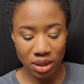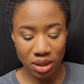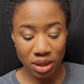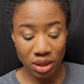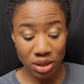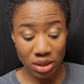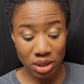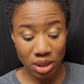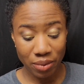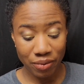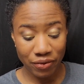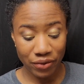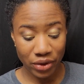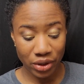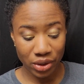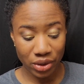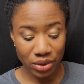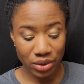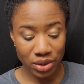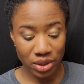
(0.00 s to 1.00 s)
close-up
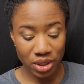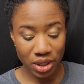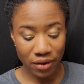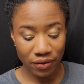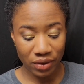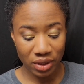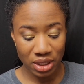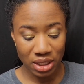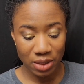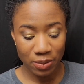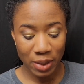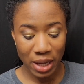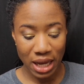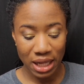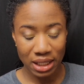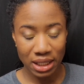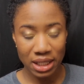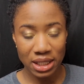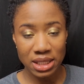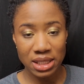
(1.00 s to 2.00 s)
photos of this
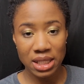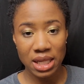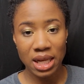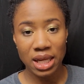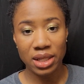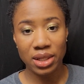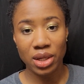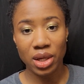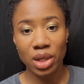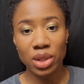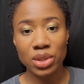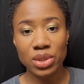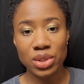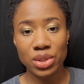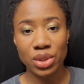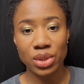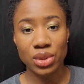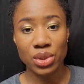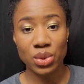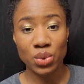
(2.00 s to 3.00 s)
palette, and
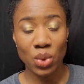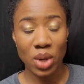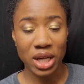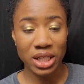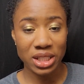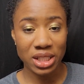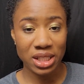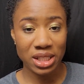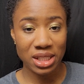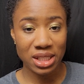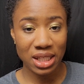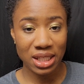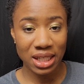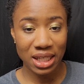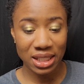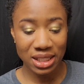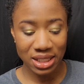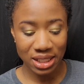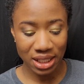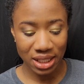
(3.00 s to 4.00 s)
also swatches that
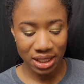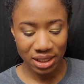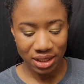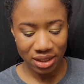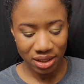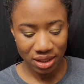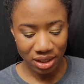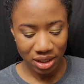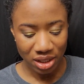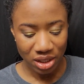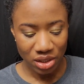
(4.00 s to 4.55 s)
I did,